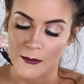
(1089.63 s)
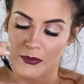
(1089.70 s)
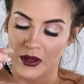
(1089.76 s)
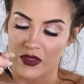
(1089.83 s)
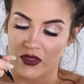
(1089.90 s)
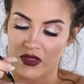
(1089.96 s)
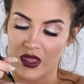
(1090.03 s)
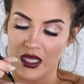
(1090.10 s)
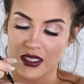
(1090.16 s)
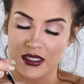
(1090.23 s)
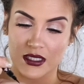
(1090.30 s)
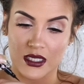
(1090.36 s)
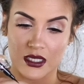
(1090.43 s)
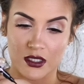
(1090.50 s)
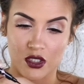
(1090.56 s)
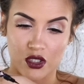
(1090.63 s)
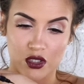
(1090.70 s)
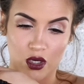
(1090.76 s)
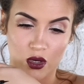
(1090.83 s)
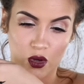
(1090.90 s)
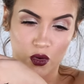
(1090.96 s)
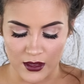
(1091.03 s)
But this is
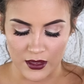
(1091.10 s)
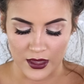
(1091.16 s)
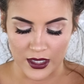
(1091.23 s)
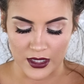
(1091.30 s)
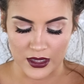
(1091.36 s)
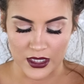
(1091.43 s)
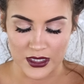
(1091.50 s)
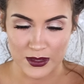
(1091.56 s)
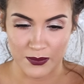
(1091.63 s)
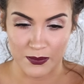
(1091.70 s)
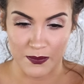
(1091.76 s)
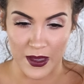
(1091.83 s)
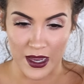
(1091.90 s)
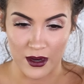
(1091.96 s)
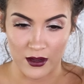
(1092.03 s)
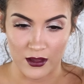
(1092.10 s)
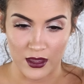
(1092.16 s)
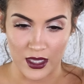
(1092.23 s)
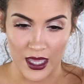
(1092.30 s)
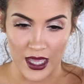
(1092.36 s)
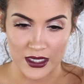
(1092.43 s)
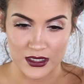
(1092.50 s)
so, like this
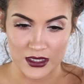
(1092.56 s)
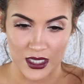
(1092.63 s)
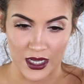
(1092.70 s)
barely has,